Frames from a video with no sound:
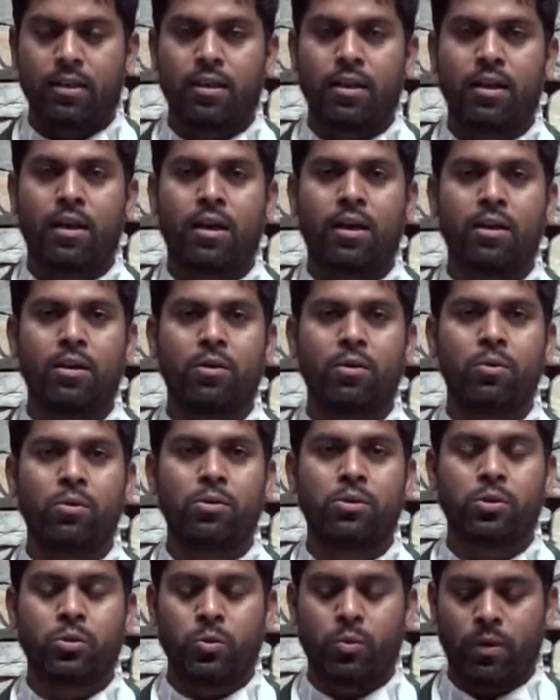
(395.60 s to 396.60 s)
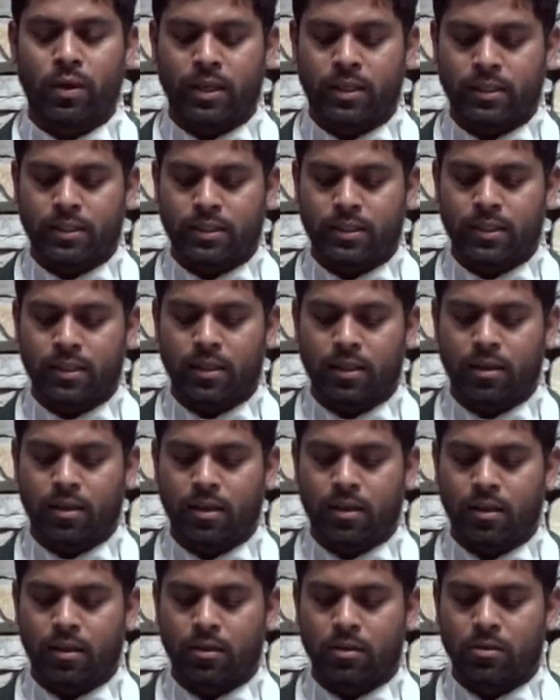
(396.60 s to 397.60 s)
God looks to us
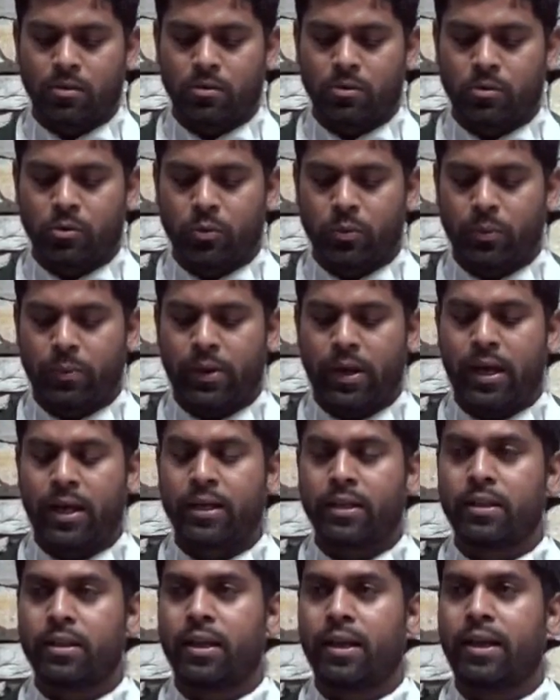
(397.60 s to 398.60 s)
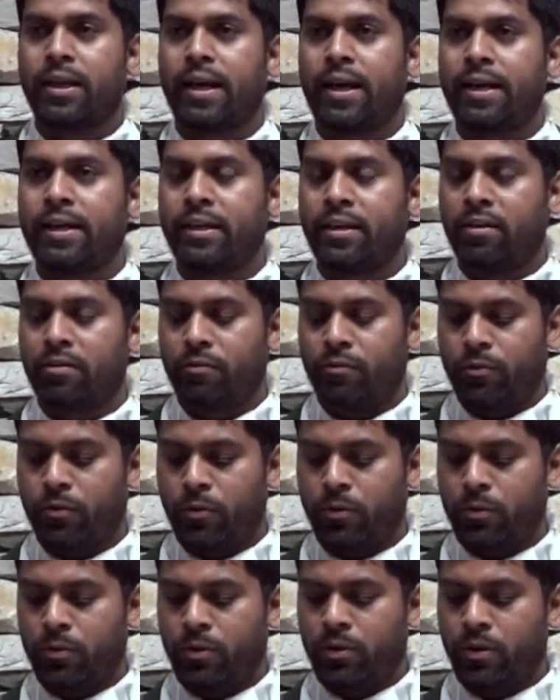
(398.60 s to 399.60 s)
to bear the kind of
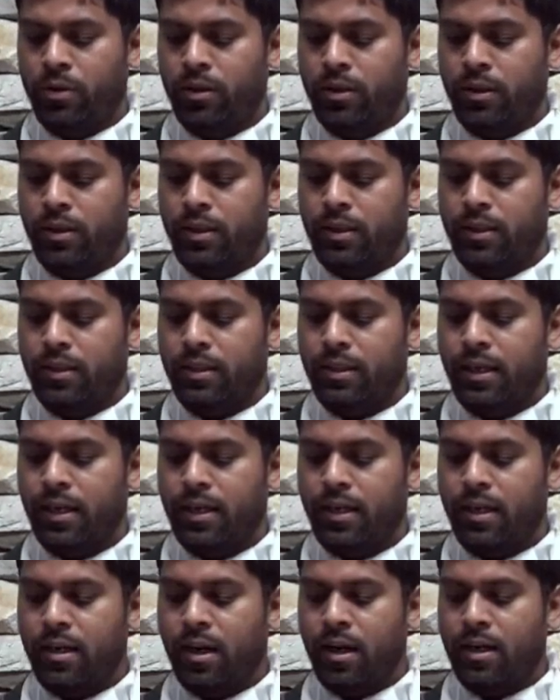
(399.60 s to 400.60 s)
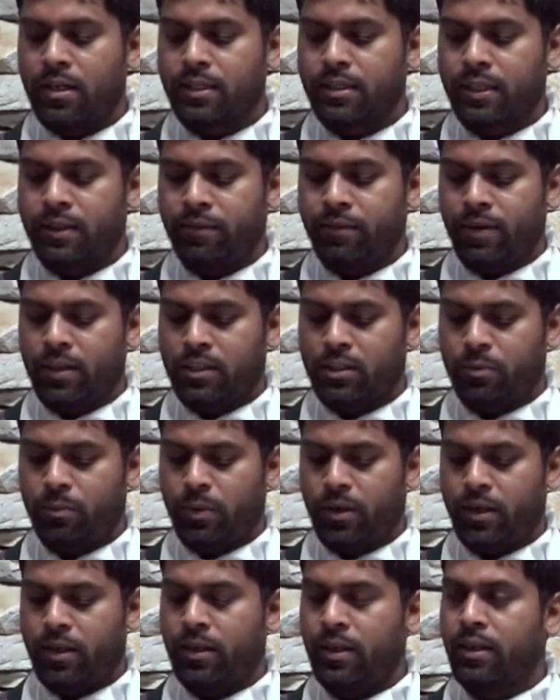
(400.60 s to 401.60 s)
fruit that God's
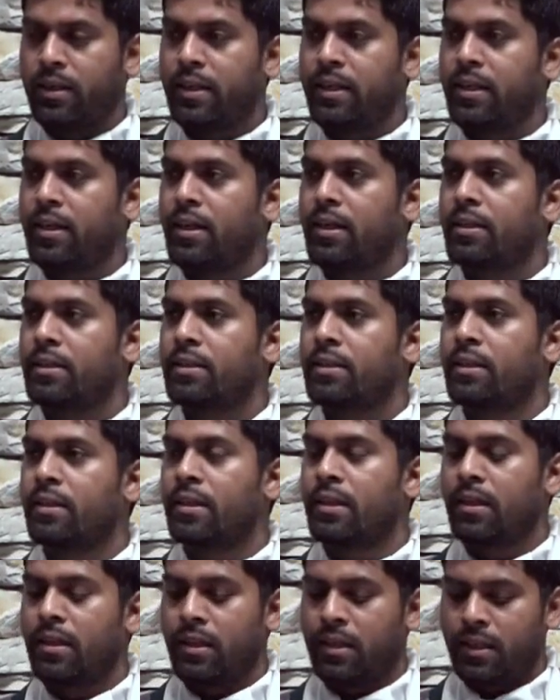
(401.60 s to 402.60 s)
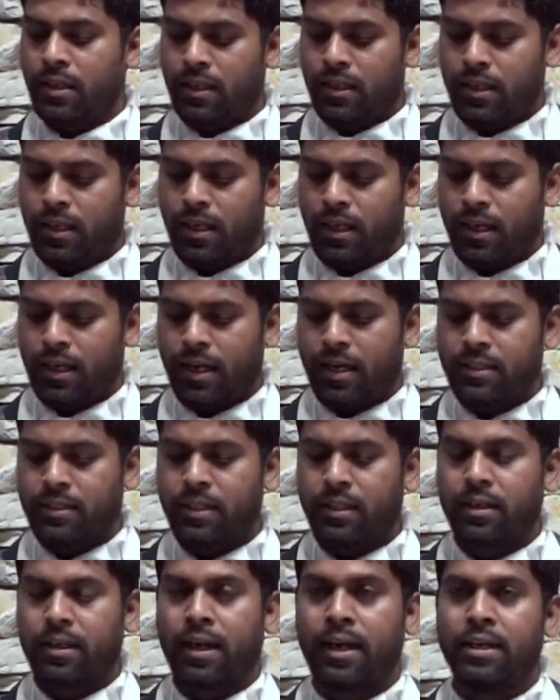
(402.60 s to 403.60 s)
investment in us has
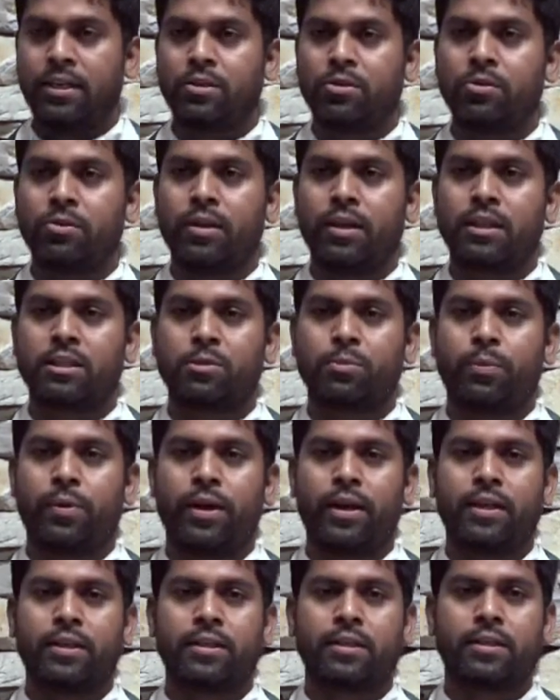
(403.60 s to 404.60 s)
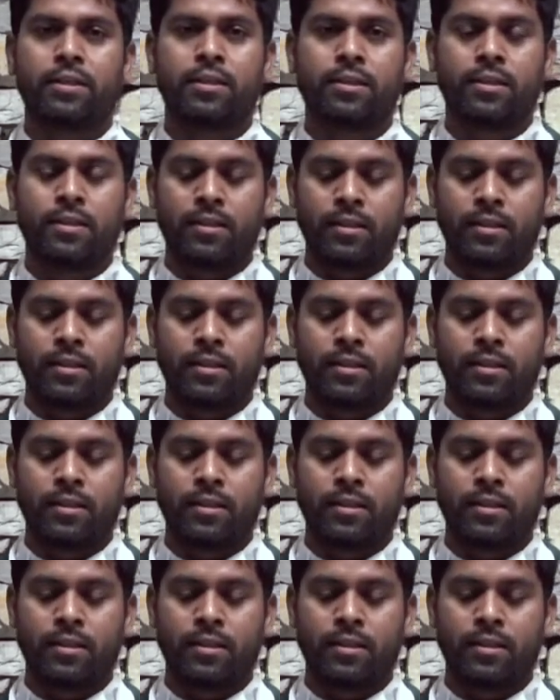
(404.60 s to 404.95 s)
a right to expect.